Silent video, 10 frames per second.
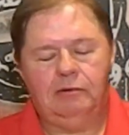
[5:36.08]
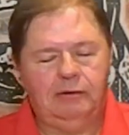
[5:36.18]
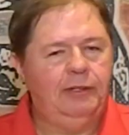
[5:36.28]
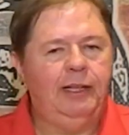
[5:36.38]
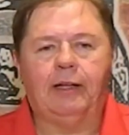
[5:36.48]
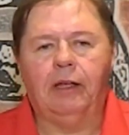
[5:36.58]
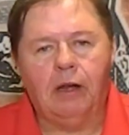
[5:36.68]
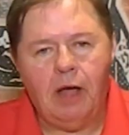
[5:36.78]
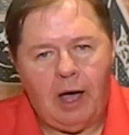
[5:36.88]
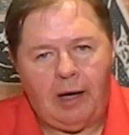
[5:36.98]
They
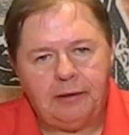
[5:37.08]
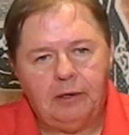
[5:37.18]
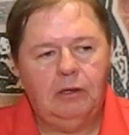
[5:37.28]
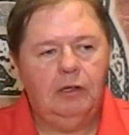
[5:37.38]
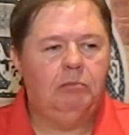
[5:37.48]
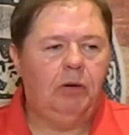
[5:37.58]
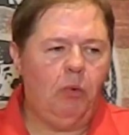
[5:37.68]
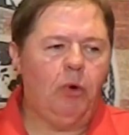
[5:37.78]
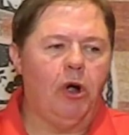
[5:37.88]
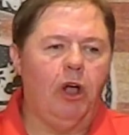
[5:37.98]
cannot.
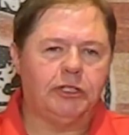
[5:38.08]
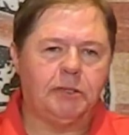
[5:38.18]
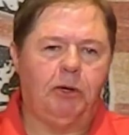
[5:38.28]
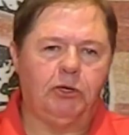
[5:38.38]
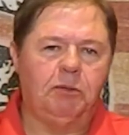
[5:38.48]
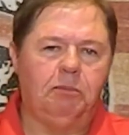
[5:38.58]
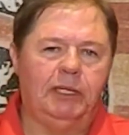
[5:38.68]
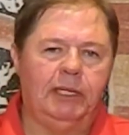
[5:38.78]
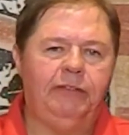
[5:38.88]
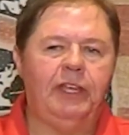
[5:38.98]
But we're all supposed to
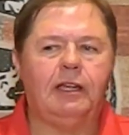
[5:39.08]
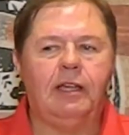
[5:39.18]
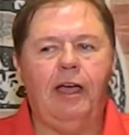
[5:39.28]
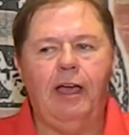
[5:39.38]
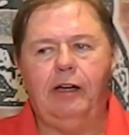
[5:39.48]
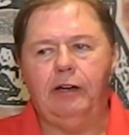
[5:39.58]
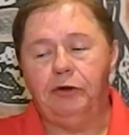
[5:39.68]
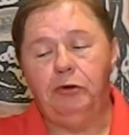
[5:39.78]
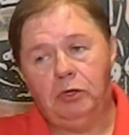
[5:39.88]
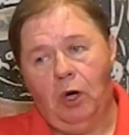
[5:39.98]
believe they can, and if
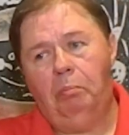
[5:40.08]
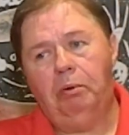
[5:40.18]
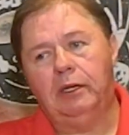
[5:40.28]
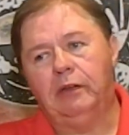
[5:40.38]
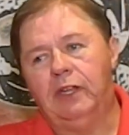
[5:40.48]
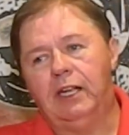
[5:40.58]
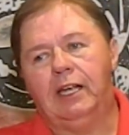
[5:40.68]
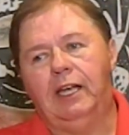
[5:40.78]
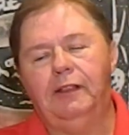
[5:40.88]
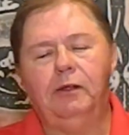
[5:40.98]
you don't believe they
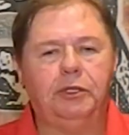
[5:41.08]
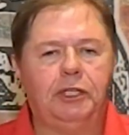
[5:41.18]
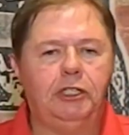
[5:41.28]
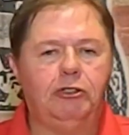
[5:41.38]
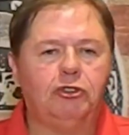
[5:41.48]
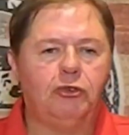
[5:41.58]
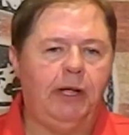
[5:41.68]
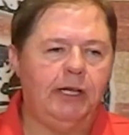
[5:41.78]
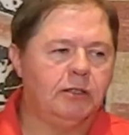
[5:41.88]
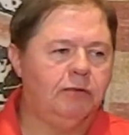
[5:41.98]
can, well, then you're
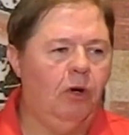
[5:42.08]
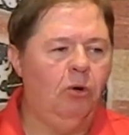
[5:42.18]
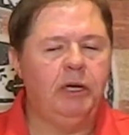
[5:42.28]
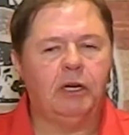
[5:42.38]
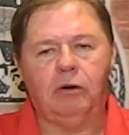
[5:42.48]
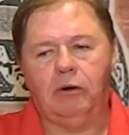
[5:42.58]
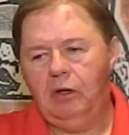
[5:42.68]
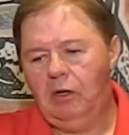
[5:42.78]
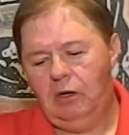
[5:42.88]
transphobic or